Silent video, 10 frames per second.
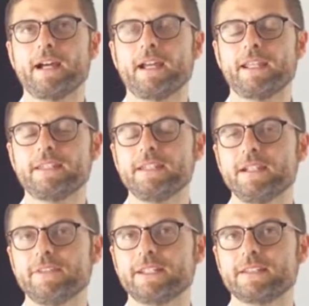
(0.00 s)

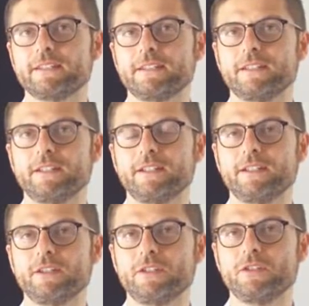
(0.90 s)
idea that
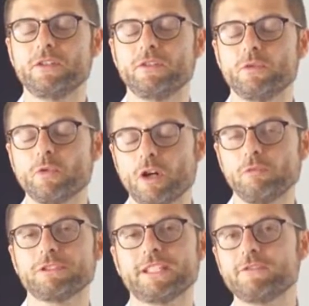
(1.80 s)
you
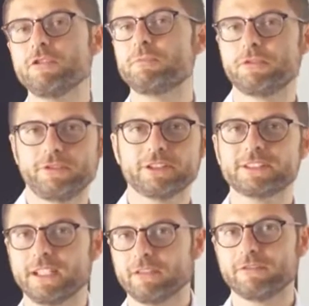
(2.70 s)
always have to improve
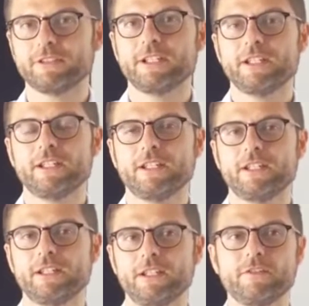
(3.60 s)
yourself.
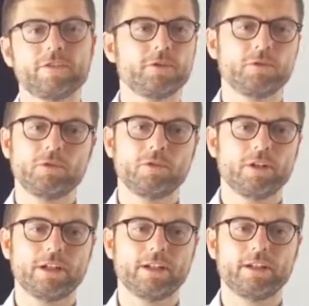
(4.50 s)
If you,
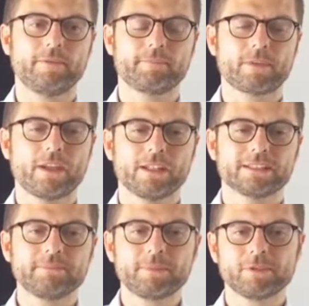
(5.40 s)

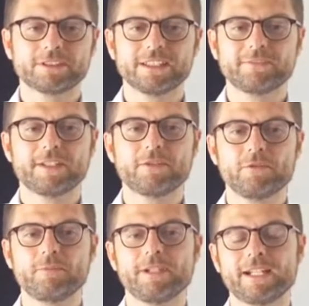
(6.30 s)
some people say that
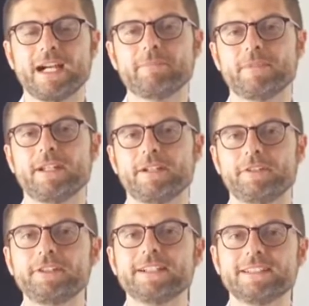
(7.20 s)
you become
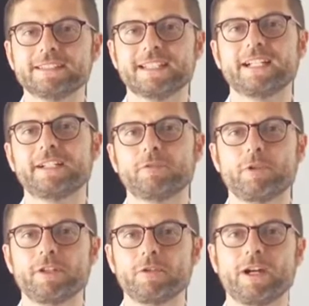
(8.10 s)
a real designer
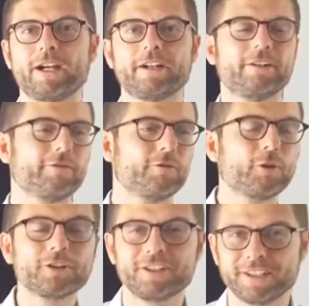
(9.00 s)
when you are
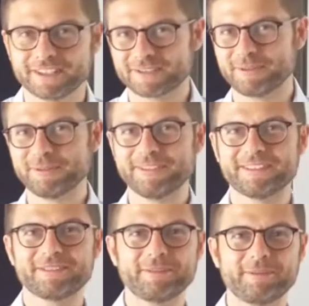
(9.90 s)
40 years old,
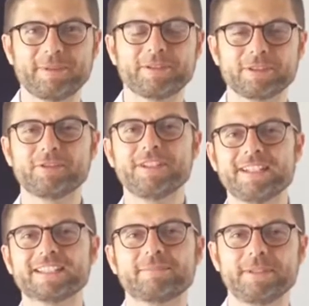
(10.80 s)
so because you need
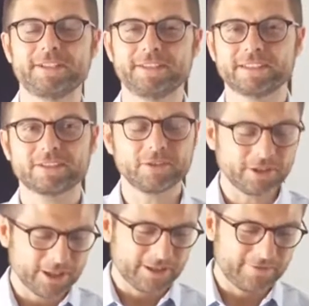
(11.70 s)
experience. So
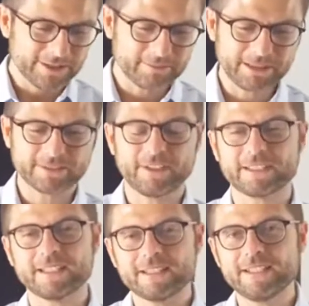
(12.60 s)
this means that
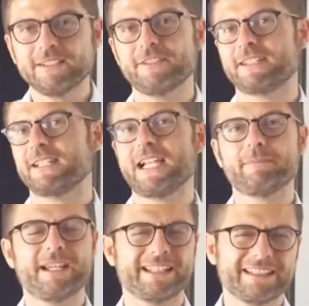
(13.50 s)
until that
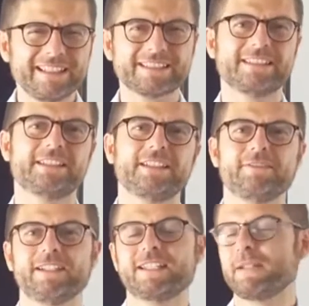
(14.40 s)
time, at least until
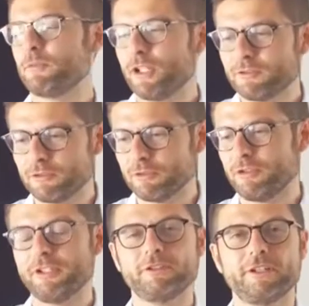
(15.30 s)
that time, you have to
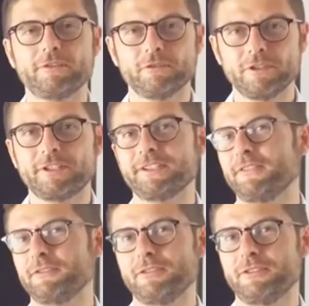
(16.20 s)
learn, you have to learn, you
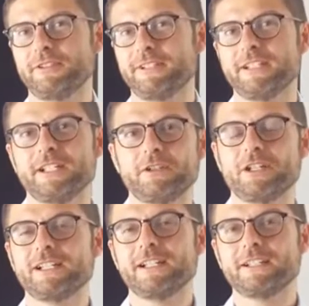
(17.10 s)
have to learn.
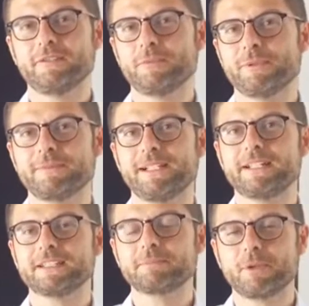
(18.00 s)
You must be
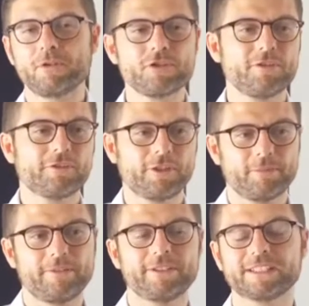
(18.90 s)
like a sponge from
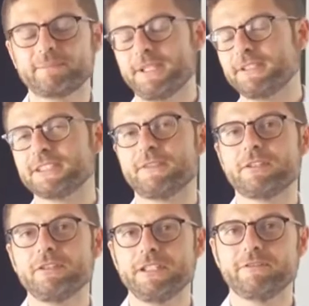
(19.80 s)
every experience
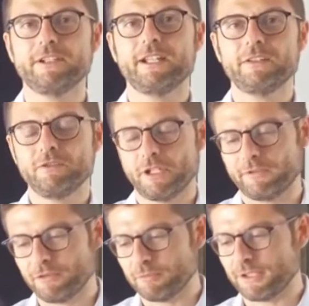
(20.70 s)
that you live, and you
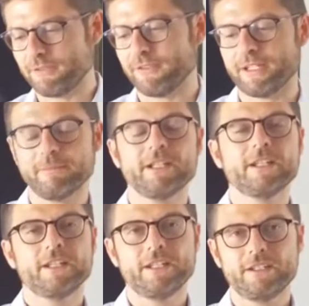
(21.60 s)
have to bring them
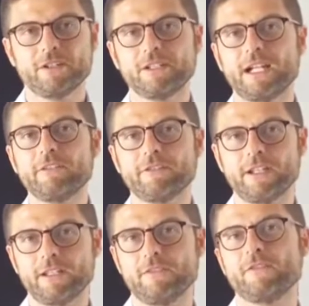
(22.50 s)
in your life
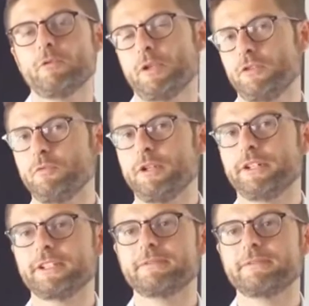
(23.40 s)
and in the way you work.